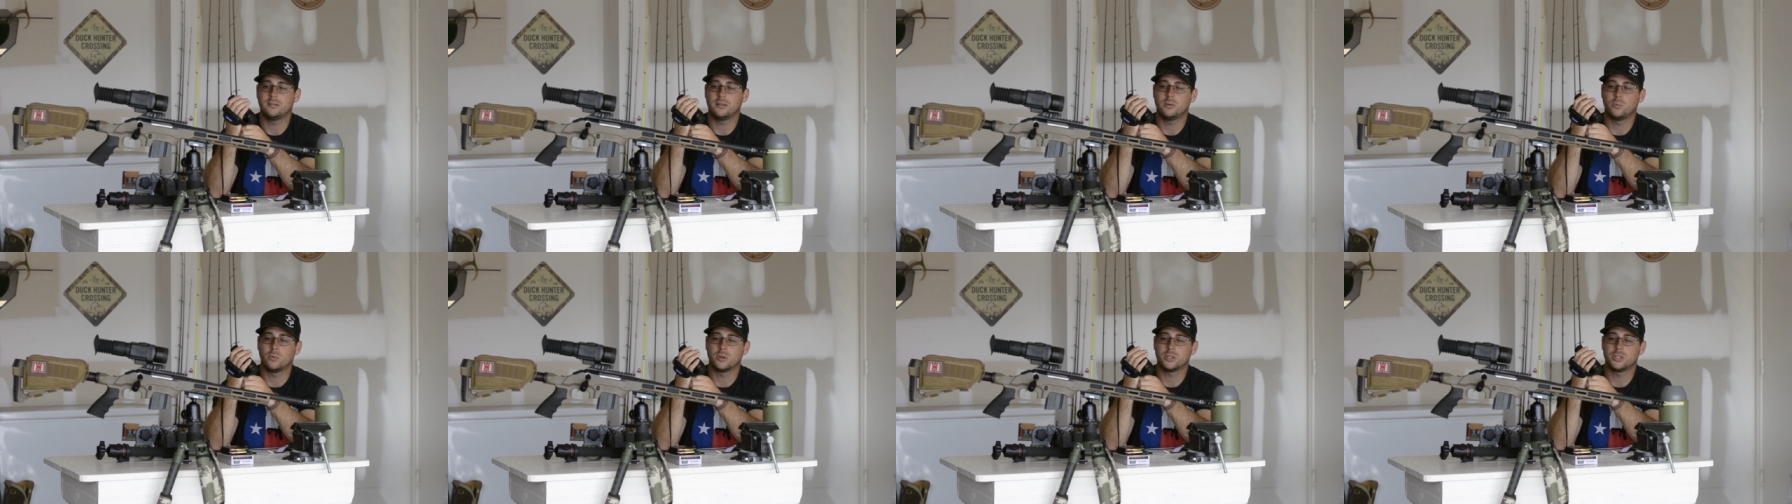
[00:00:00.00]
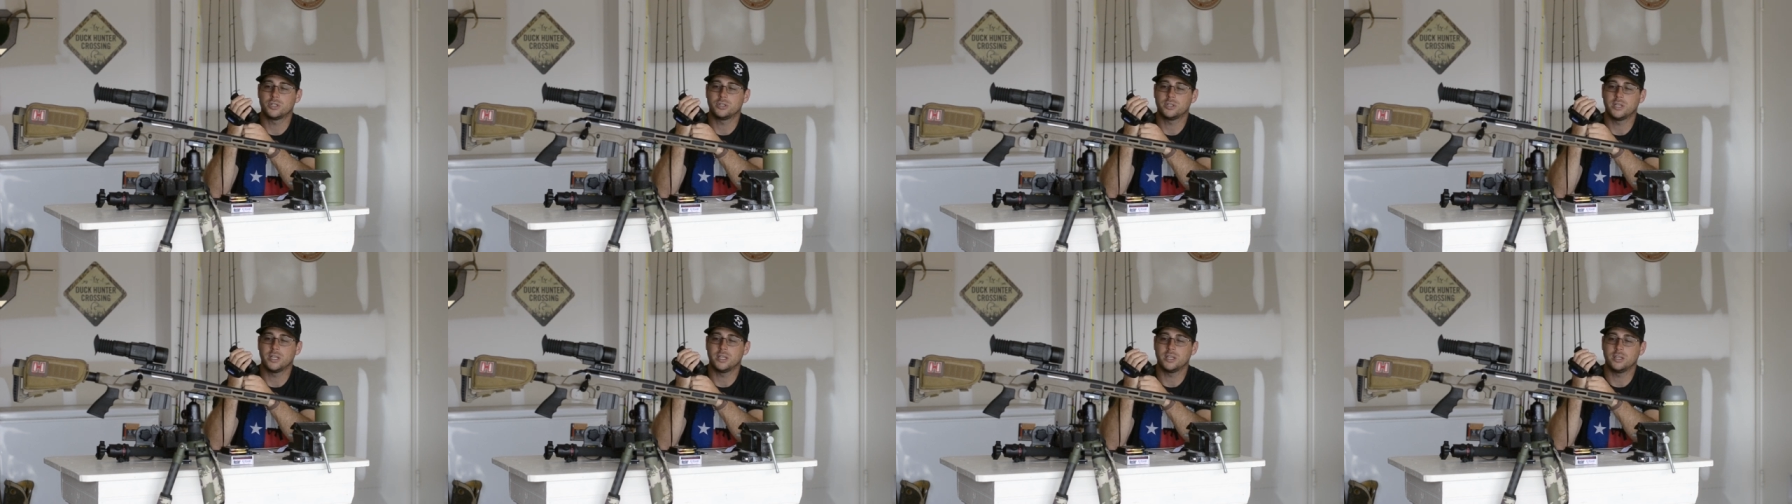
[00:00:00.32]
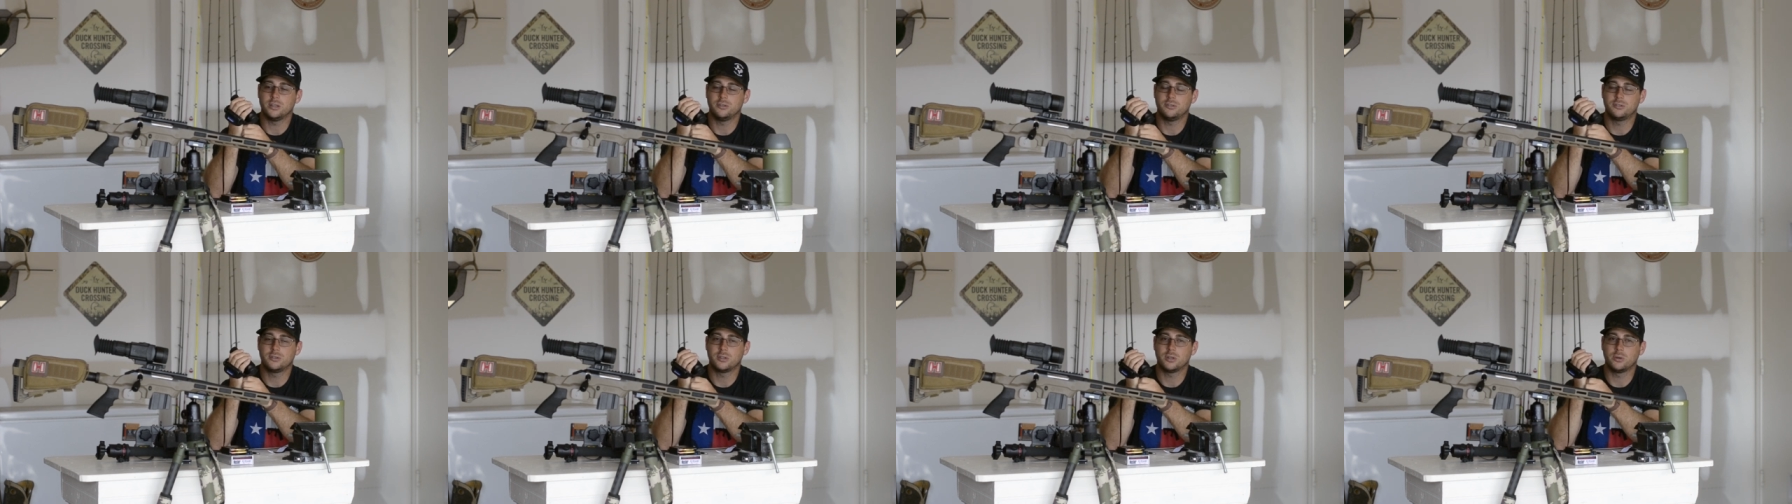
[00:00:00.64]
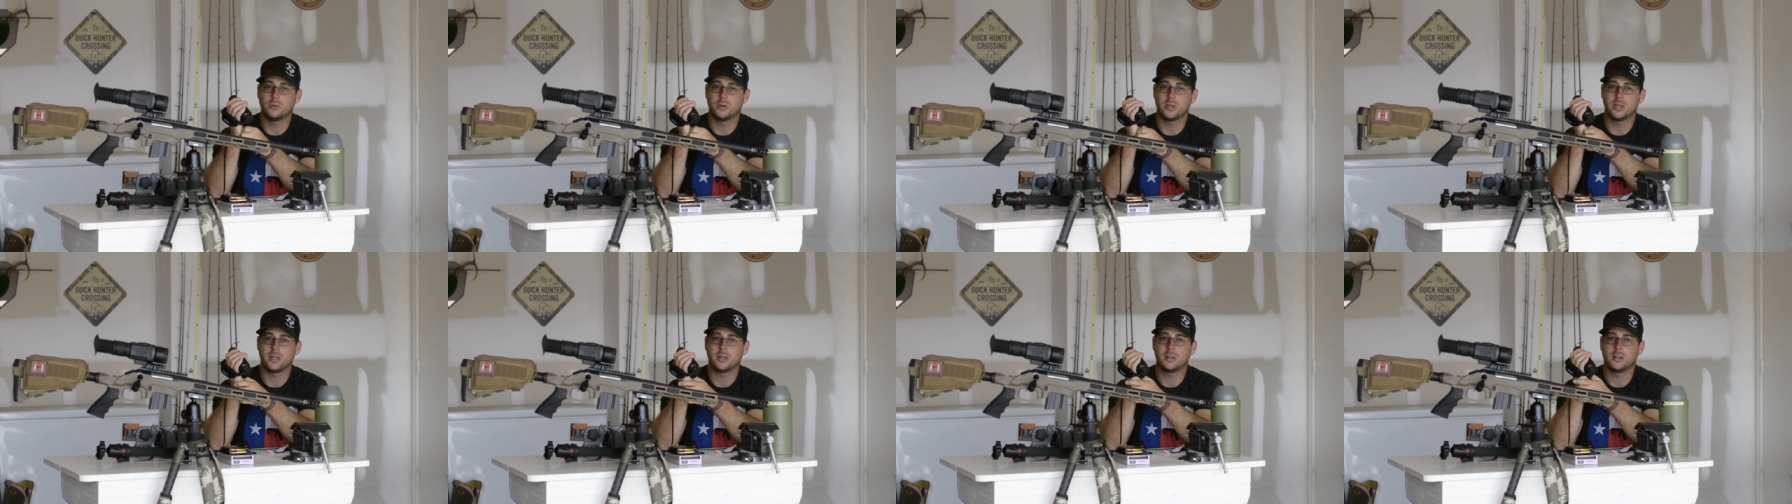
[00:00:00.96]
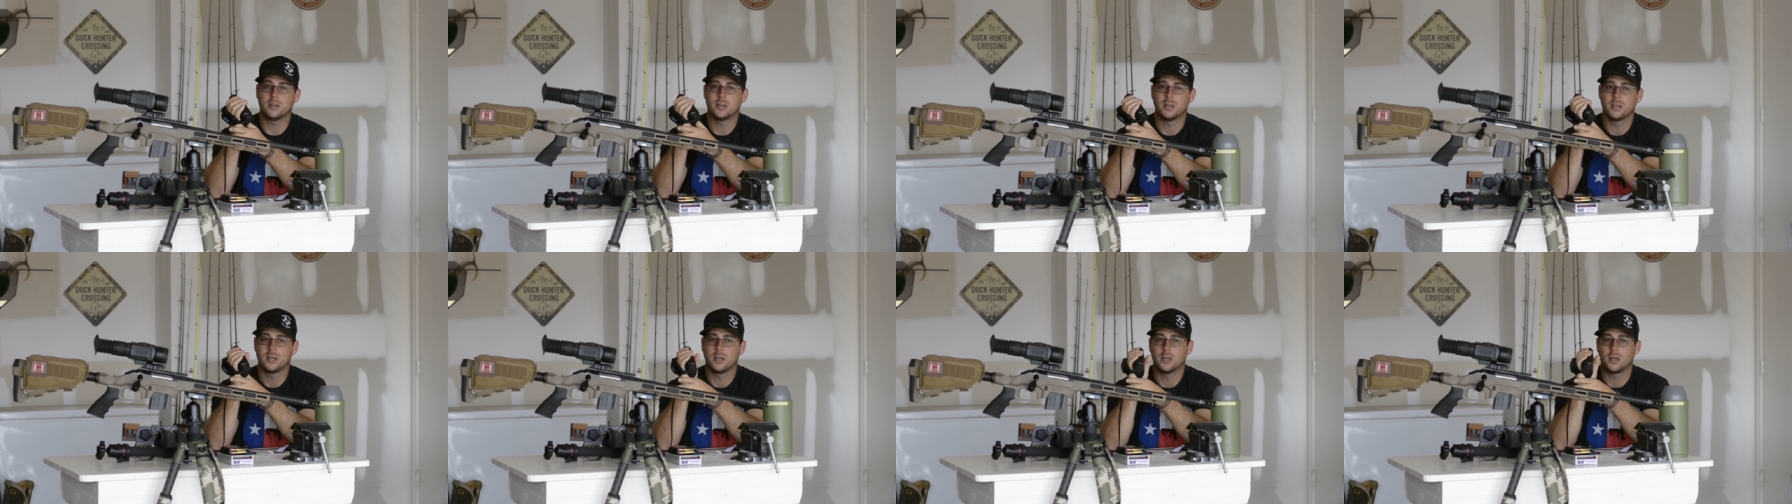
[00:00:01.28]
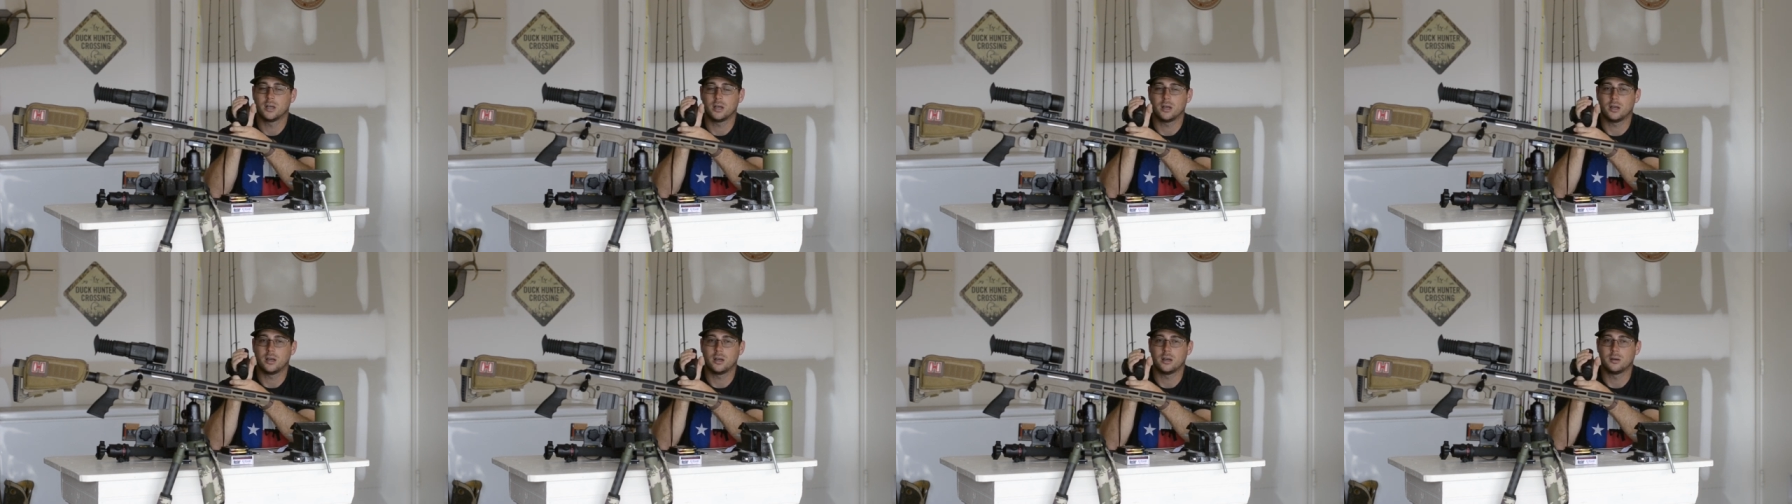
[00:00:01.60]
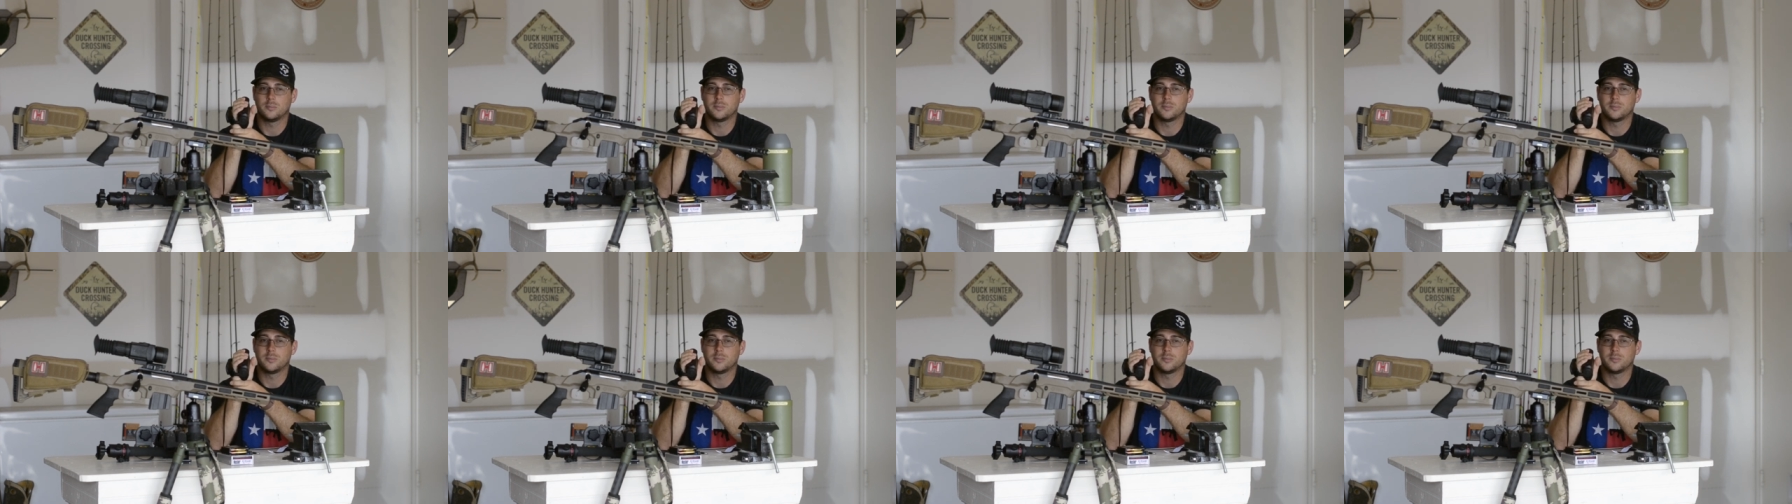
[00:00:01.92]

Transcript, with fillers: pretty easy once you get used to it.